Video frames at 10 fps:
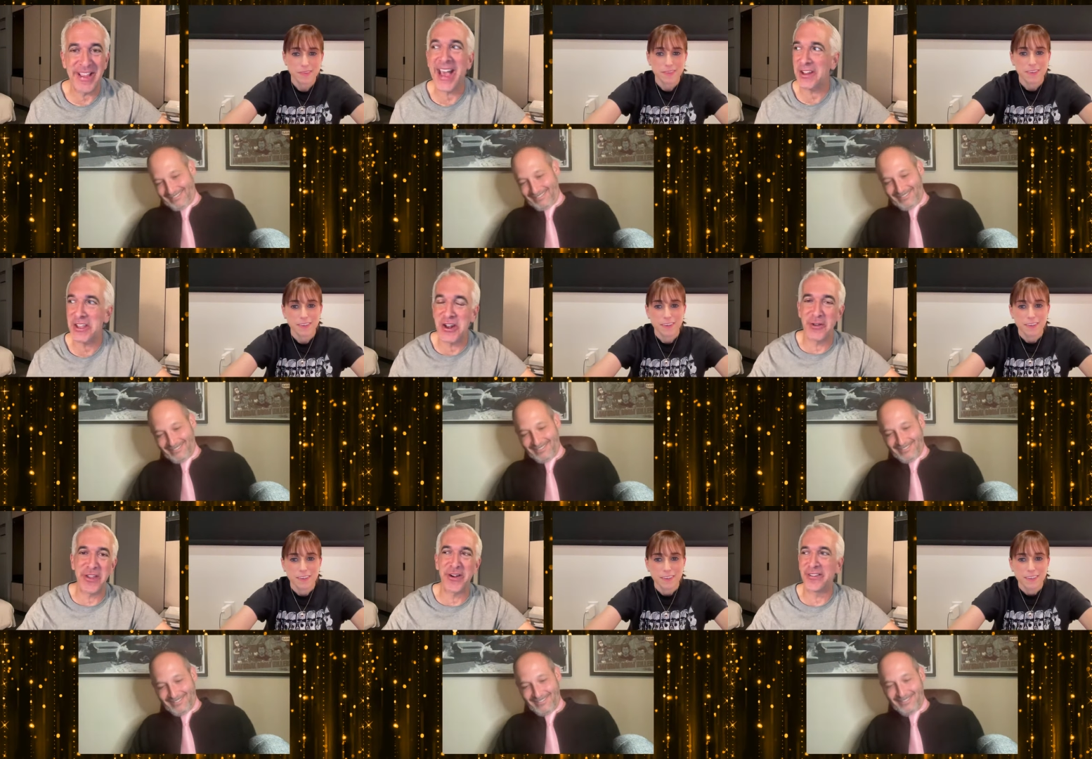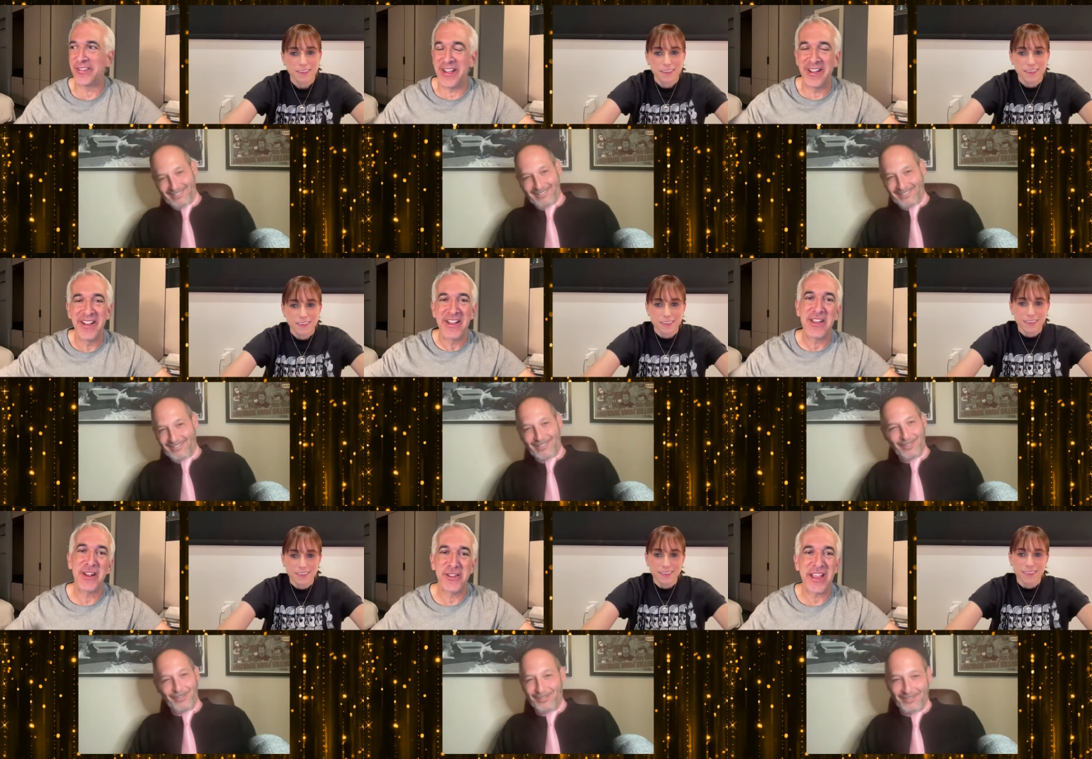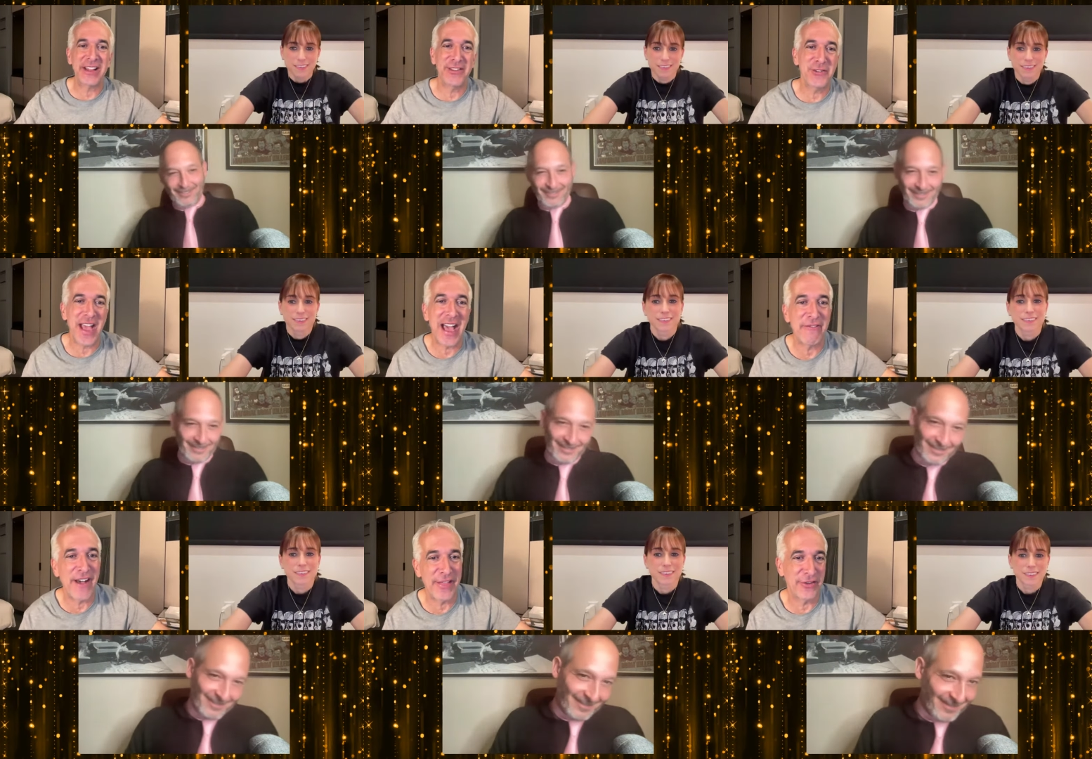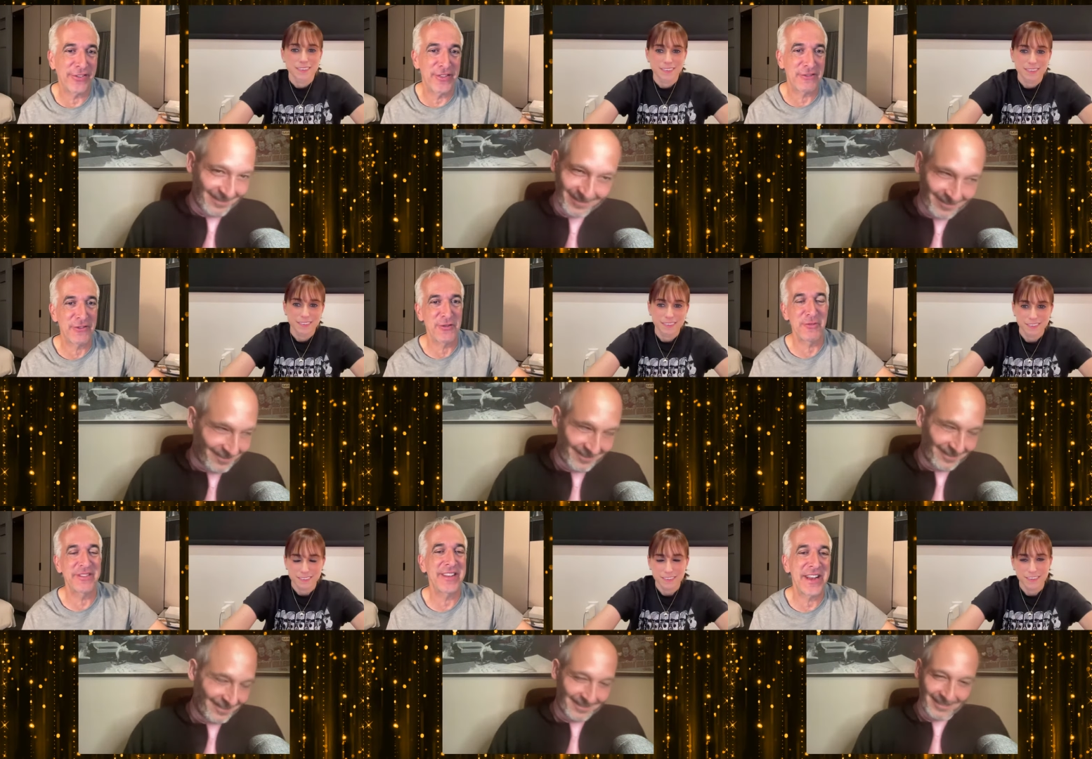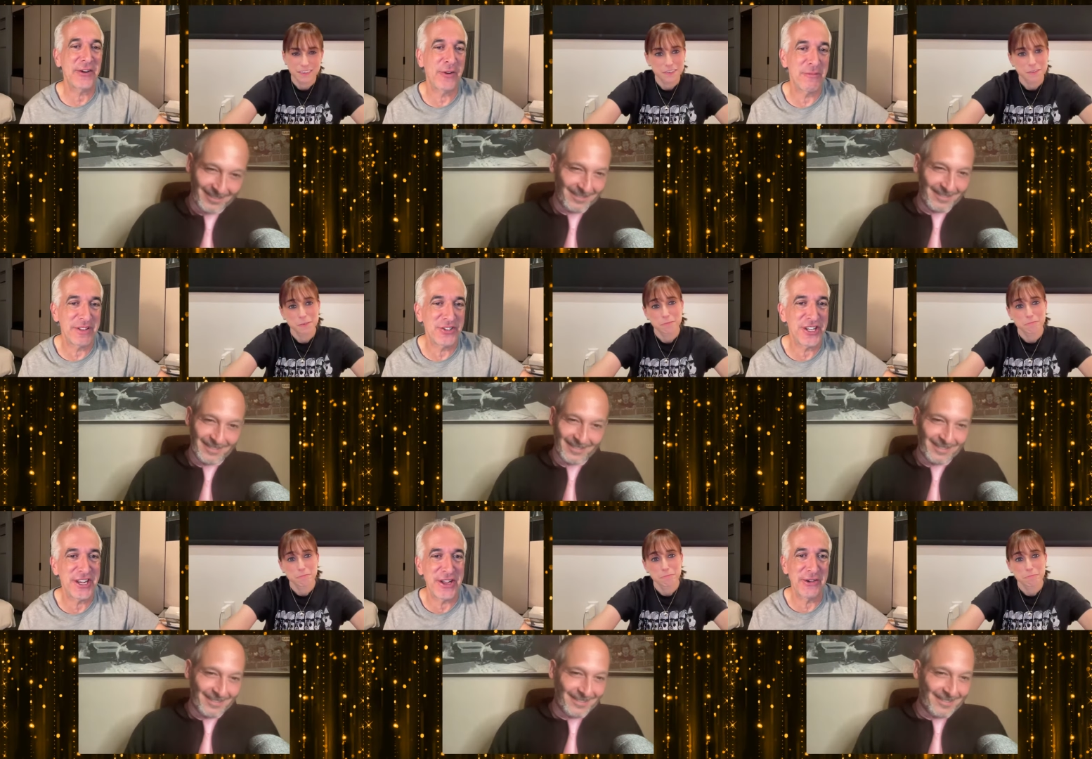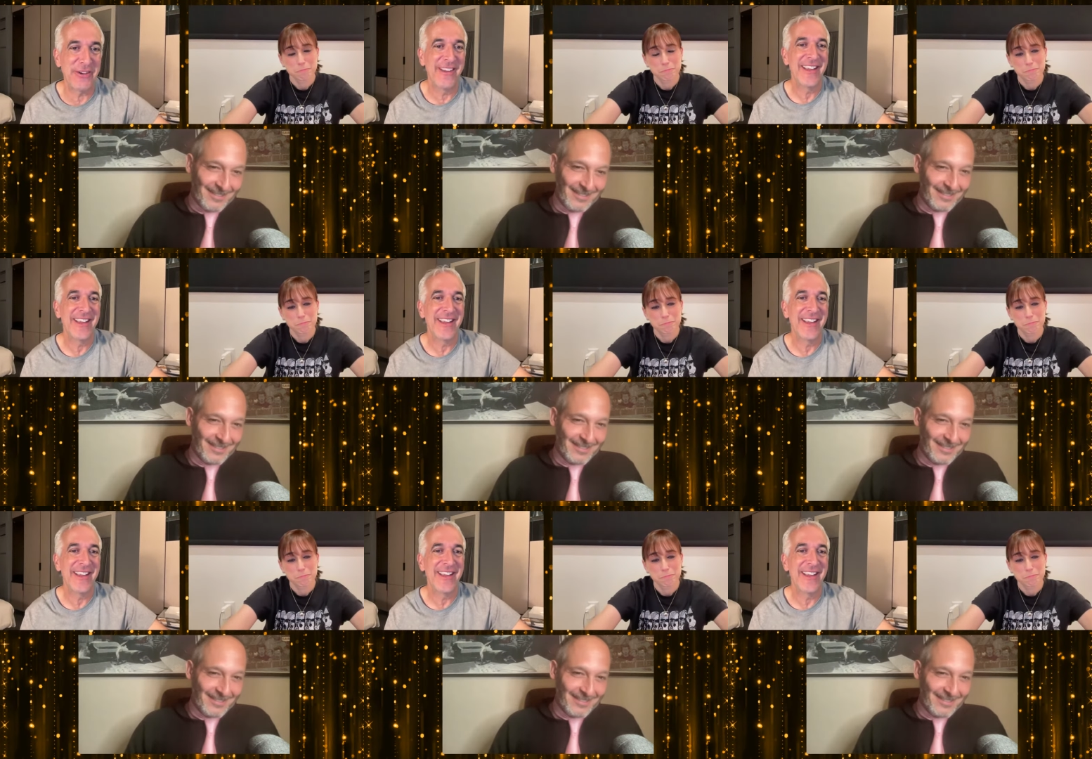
Speaker 1: out, you know, there's you know, you got two Godfathers in the room with De Niro and Pacino.